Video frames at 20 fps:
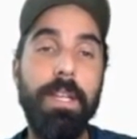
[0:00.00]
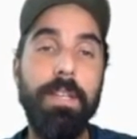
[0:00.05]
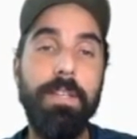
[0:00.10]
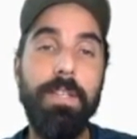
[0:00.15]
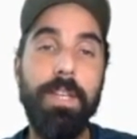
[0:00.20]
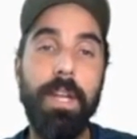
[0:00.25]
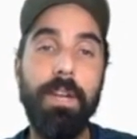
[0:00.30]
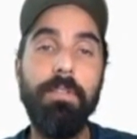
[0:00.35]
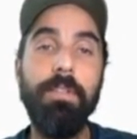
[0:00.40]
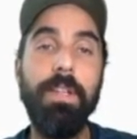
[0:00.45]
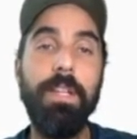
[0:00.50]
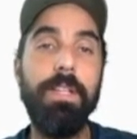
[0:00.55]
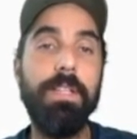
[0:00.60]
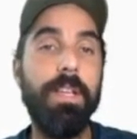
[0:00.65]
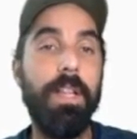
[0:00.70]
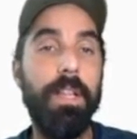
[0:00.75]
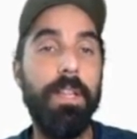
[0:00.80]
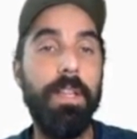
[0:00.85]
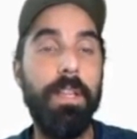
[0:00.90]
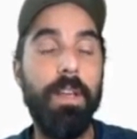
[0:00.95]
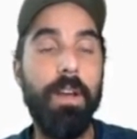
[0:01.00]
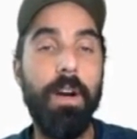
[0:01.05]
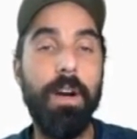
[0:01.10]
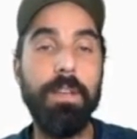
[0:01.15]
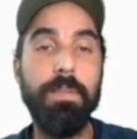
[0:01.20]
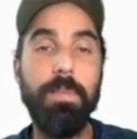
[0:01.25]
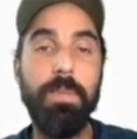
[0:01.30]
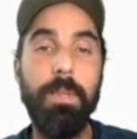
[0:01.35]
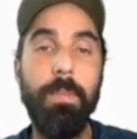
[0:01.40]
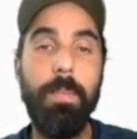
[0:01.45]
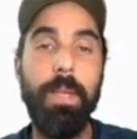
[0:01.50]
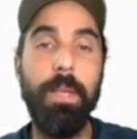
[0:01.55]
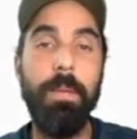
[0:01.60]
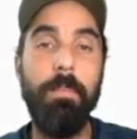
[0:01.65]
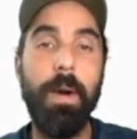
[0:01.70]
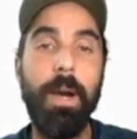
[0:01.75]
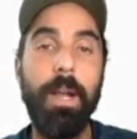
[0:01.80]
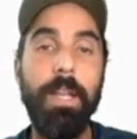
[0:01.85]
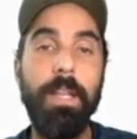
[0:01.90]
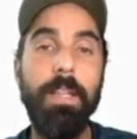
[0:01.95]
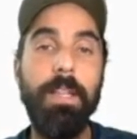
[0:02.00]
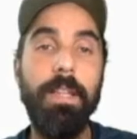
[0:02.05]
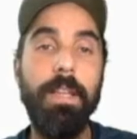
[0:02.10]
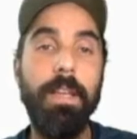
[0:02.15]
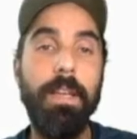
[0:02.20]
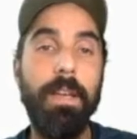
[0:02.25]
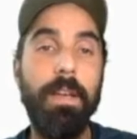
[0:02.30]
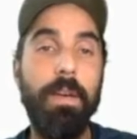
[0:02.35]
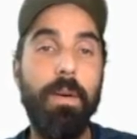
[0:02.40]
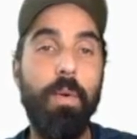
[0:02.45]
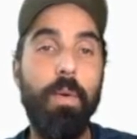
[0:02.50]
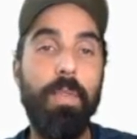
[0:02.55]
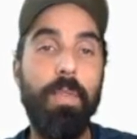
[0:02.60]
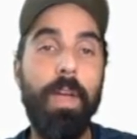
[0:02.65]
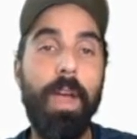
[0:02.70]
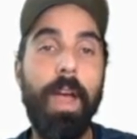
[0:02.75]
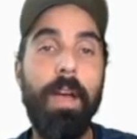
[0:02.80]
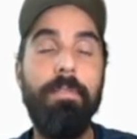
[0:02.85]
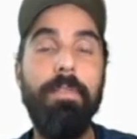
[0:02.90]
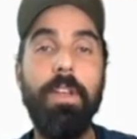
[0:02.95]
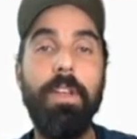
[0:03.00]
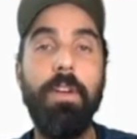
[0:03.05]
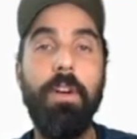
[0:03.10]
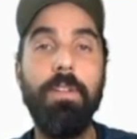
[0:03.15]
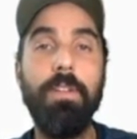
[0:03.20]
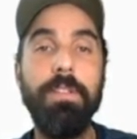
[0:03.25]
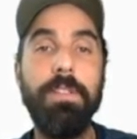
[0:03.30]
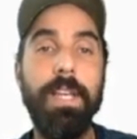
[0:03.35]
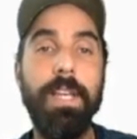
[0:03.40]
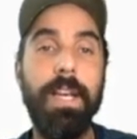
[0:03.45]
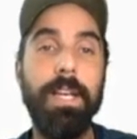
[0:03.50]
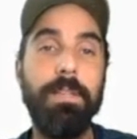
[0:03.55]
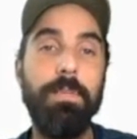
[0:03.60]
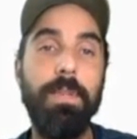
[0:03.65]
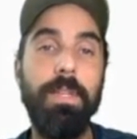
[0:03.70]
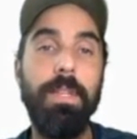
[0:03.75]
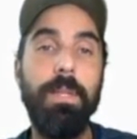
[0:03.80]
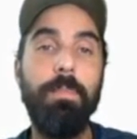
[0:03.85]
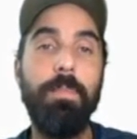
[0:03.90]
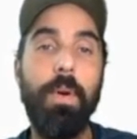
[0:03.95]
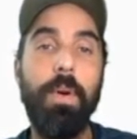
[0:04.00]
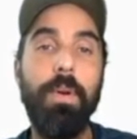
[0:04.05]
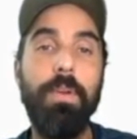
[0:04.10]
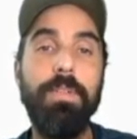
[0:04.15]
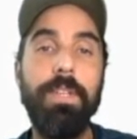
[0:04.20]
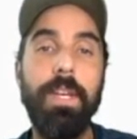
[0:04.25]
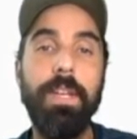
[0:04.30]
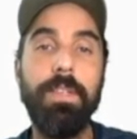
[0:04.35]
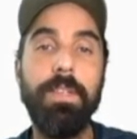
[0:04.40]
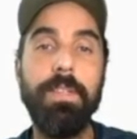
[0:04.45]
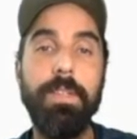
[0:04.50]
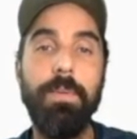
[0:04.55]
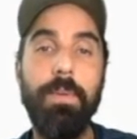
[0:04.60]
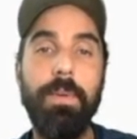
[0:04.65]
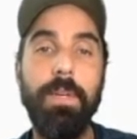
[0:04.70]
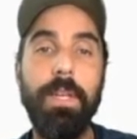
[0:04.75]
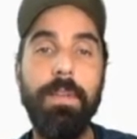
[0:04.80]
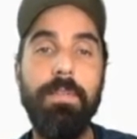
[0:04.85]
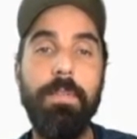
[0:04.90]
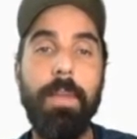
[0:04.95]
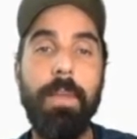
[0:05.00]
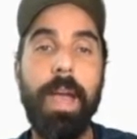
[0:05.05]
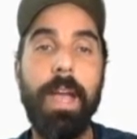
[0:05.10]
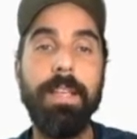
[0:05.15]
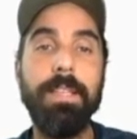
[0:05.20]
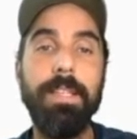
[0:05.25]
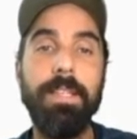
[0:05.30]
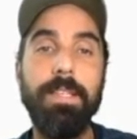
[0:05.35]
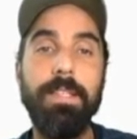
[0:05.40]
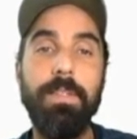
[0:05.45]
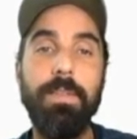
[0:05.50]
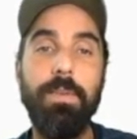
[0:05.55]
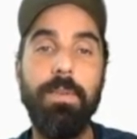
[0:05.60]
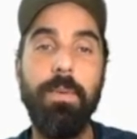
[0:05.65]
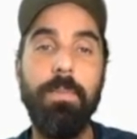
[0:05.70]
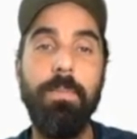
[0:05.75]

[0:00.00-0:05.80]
generally it's only the guys with the big money or that have the contacts within projects that will give them access to